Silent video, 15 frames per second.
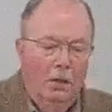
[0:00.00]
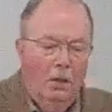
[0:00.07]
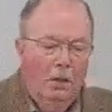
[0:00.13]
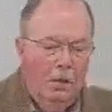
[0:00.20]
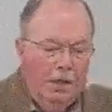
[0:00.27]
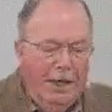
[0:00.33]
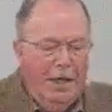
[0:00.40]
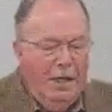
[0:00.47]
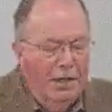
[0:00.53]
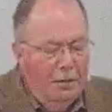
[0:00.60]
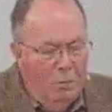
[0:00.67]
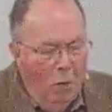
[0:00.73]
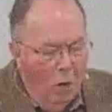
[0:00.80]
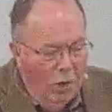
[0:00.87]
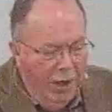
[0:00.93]
Early in the
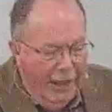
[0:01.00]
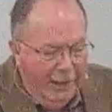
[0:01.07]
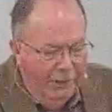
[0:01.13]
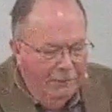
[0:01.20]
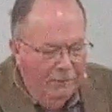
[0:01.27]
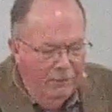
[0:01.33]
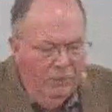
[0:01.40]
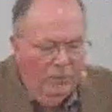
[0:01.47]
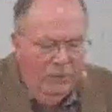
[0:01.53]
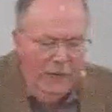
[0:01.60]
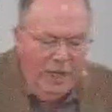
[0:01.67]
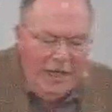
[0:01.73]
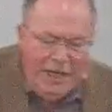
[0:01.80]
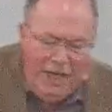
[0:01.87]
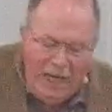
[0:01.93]
morning,
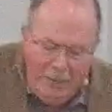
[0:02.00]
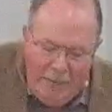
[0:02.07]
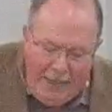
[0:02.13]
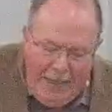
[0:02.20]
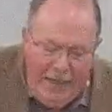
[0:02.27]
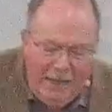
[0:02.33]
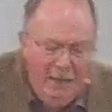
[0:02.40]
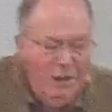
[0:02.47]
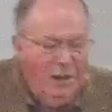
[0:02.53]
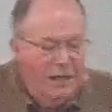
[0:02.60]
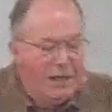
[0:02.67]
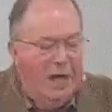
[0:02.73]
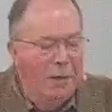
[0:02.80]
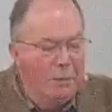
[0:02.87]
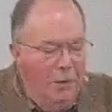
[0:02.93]
he came again to
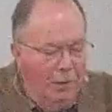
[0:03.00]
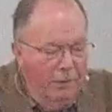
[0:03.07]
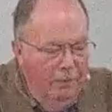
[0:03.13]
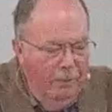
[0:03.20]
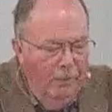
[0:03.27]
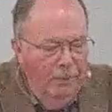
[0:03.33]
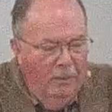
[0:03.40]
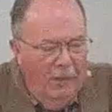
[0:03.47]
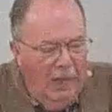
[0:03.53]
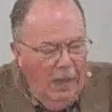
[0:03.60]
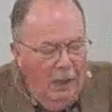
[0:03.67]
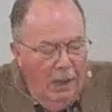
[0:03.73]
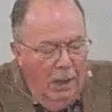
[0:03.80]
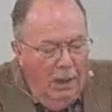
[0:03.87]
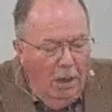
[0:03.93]
the temple
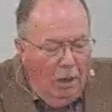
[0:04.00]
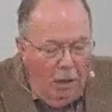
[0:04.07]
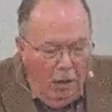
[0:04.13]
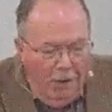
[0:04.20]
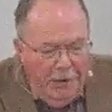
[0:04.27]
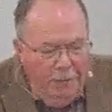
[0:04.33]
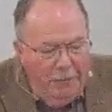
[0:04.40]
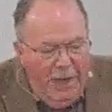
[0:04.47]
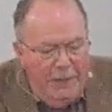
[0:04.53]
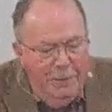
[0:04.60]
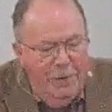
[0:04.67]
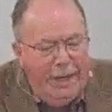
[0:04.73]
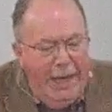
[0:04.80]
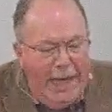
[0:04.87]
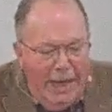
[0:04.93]
all the
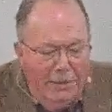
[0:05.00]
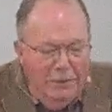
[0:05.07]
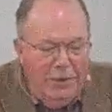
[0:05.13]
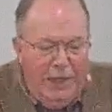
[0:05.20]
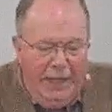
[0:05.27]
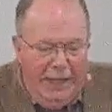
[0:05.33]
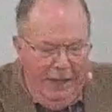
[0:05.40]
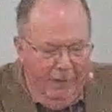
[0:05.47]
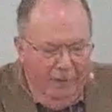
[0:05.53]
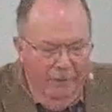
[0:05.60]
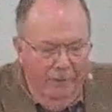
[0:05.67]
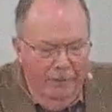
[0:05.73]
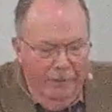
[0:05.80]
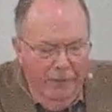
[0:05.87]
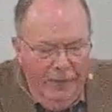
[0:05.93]
people came to him.
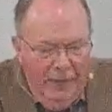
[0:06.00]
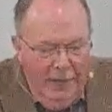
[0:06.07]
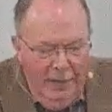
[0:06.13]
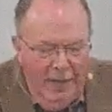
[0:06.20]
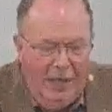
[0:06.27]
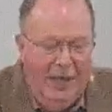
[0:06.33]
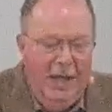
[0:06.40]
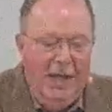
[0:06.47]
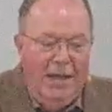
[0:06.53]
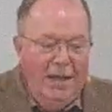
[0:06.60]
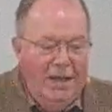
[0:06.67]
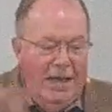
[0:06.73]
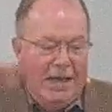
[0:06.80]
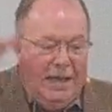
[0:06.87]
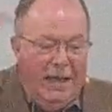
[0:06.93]
They,
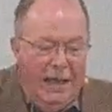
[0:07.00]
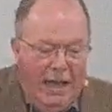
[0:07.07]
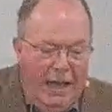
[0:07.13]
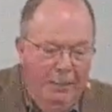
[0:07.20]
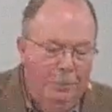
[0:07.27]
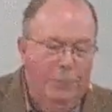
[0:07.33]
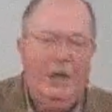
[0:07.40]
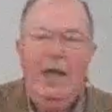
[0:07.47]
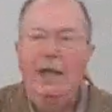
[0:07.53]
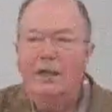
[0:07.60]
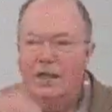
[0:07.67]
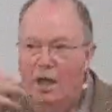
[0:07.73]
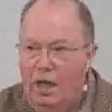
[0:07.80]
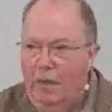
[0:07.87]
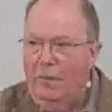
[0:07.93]
they kept
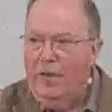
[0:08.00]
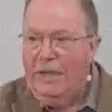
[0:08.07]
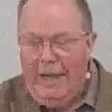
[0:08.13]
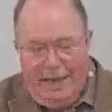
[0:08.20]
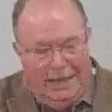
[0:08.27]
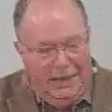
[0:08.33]
on coming in